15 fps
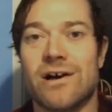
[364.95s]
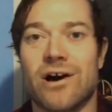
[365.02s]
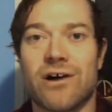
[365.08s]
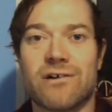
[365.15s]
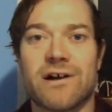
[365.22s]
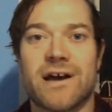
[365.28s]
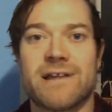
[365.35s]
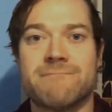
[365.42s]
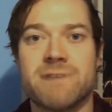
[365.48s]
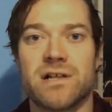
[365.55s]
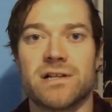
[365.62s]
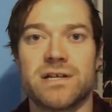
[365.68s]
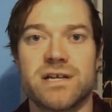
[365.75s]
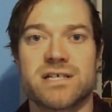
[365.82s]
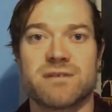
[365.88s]
All right,
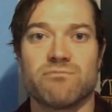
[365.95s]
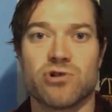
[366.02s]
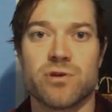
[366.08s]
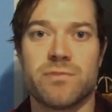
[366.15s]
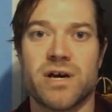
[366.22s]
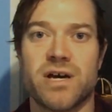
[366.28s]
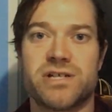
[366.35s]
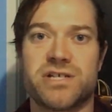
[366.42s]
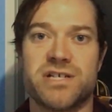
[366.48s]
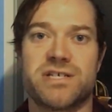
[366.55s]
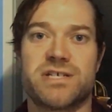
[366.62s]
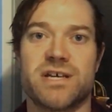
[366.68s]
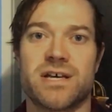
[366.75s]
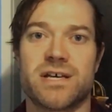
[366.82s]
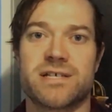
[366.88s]
Melody is a mermaid. She
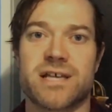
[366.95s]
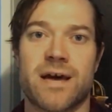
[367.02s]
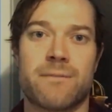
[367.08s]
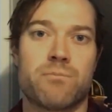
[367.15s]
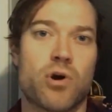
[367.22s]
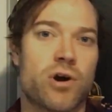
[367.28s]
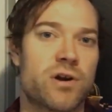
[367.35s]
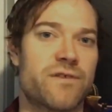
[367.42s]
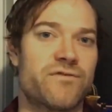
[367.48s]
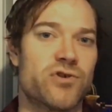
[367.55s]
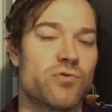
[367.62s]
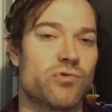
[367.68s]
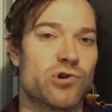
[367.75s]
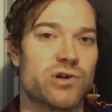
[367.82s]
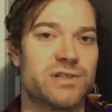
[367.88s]
sings, and part of
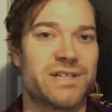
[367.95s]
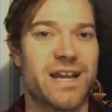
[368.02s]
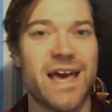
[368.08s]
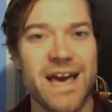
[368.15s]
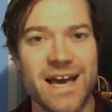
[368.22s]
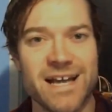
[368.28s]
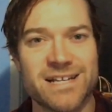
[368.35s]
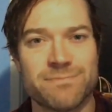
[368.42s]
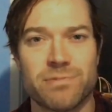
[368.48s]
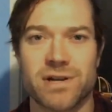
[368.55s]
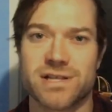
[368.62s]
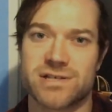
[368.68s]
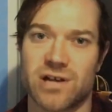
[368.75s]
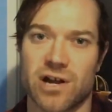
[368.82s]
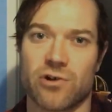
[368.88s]
your world it ain't,
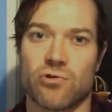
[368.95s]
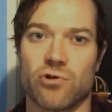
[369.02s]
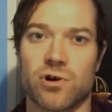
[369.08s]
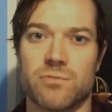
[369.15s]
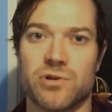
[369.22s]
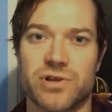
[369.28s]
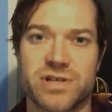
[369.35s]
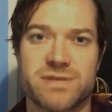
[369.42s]
but it's not horrible.